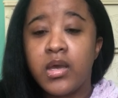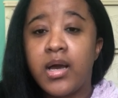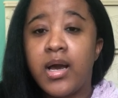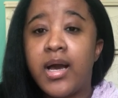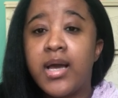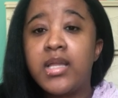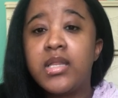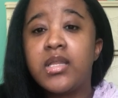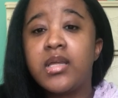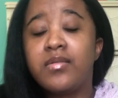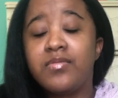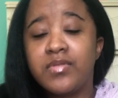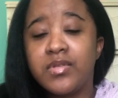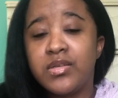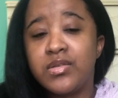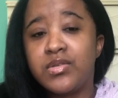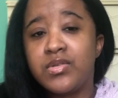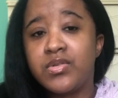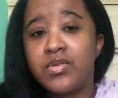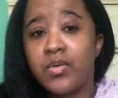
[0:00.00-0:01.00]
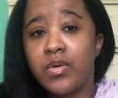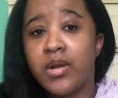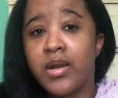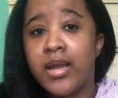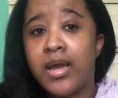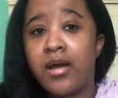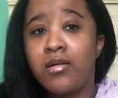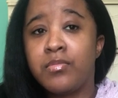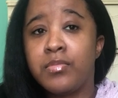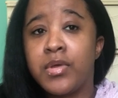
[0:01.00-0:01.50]
I love this store
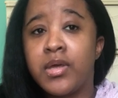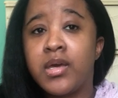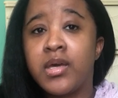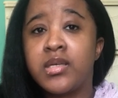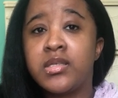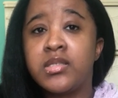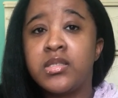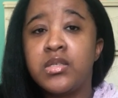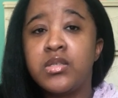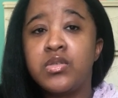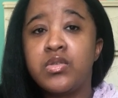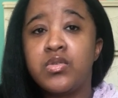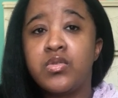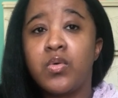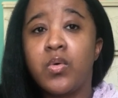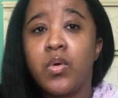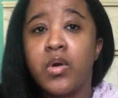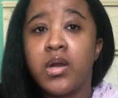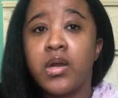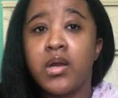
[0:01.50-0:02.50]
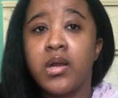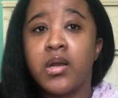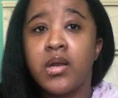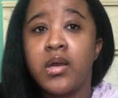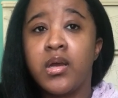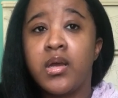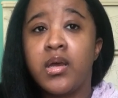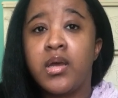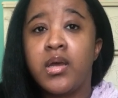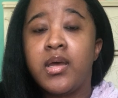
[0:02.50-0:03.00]
now because this store,
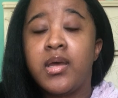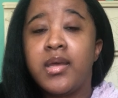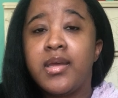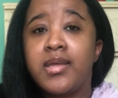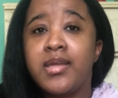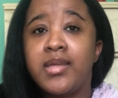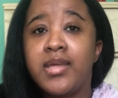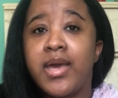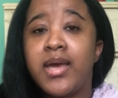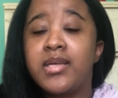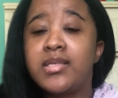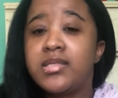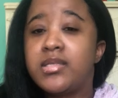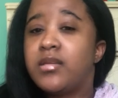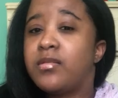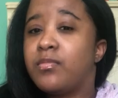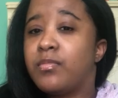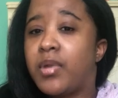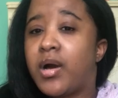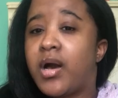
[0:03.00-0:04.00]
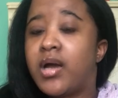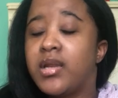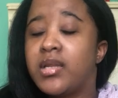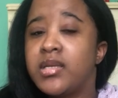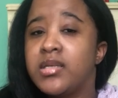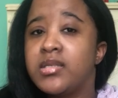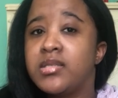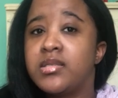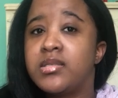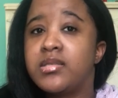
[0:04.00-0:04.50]
yes,
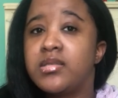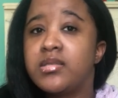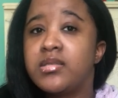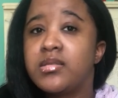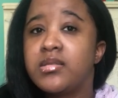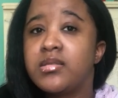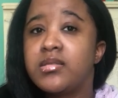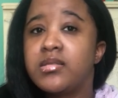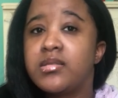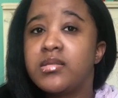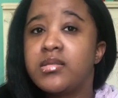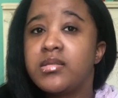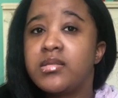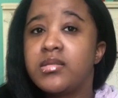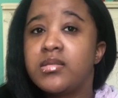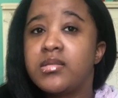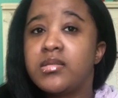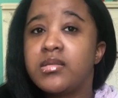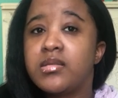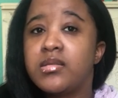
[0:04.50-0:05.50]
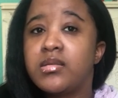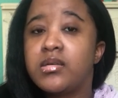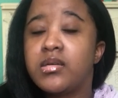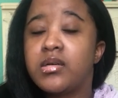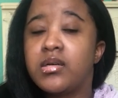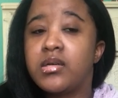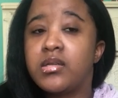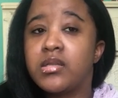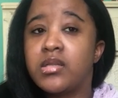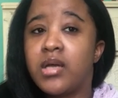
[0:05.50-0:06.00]
embodies
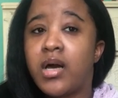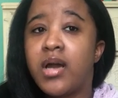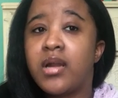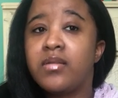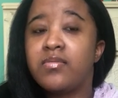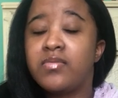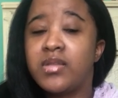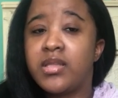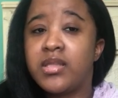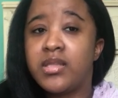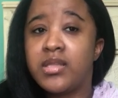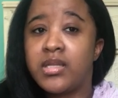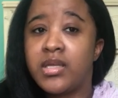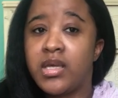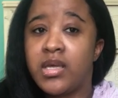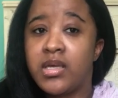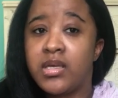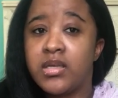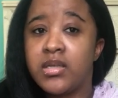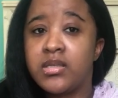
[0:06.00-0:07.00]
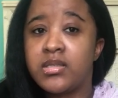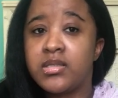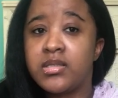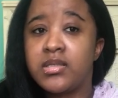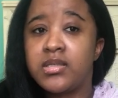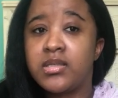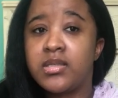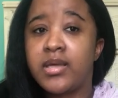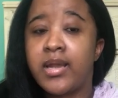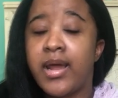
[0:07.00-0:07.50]
a lot of the
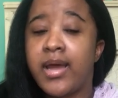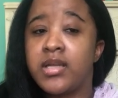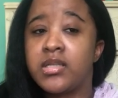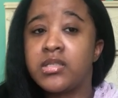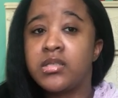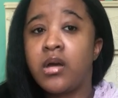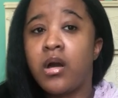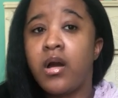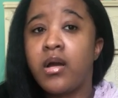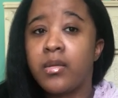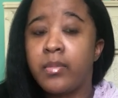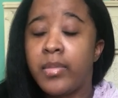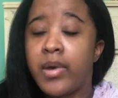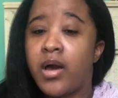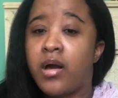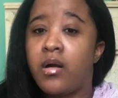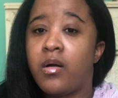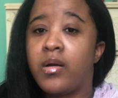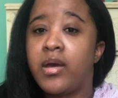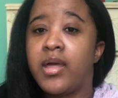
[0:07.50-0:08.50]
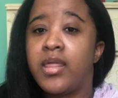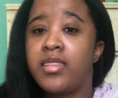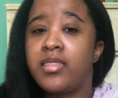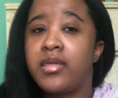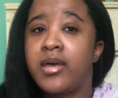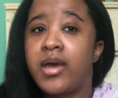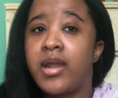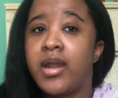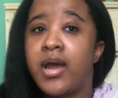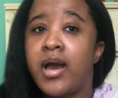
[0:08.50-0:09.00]
things that I talk about and
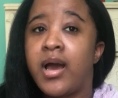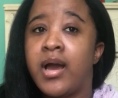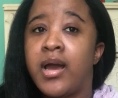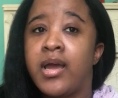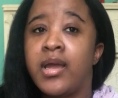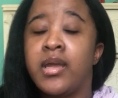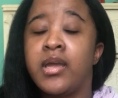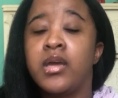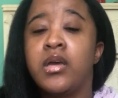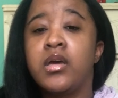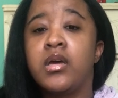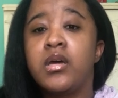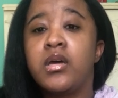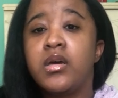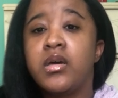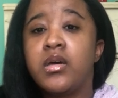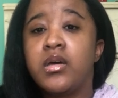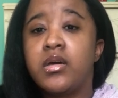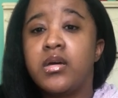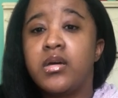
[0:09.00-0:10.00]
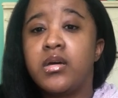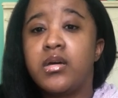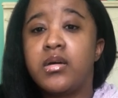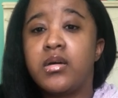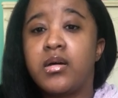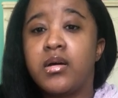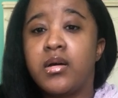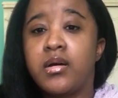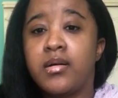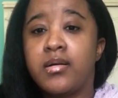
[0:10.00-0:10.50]
that
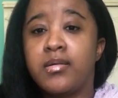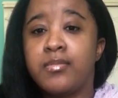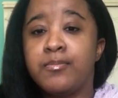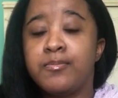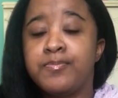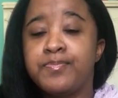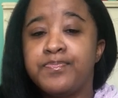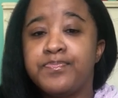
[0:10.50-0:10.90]
I, um,